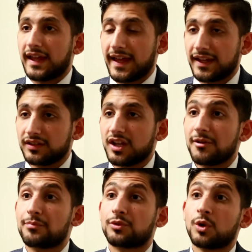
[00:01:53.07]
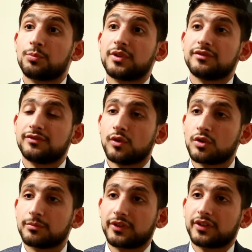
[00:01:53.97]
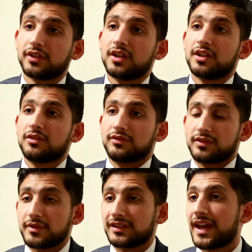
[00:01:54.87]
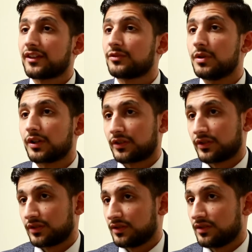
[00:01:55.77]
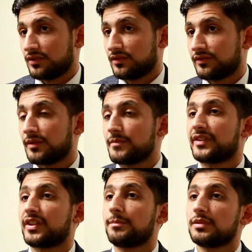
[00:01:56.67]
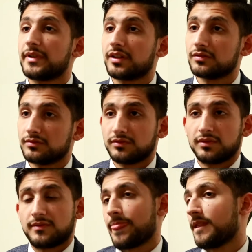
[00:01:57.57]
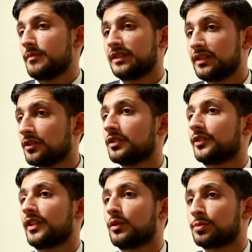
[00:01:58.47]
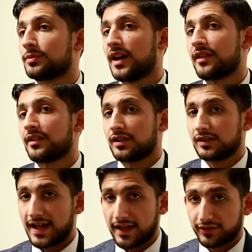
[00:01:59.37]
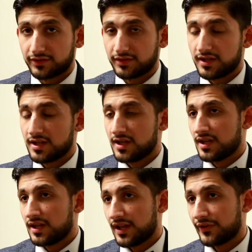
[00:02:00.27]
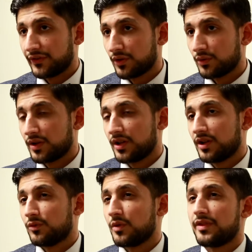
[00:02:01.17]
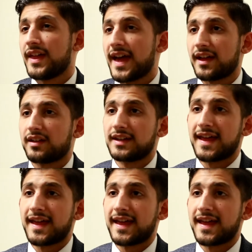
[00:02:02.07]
and appropriate forms from the textbooks, from the supplemental materials that were provided in class. And so with that in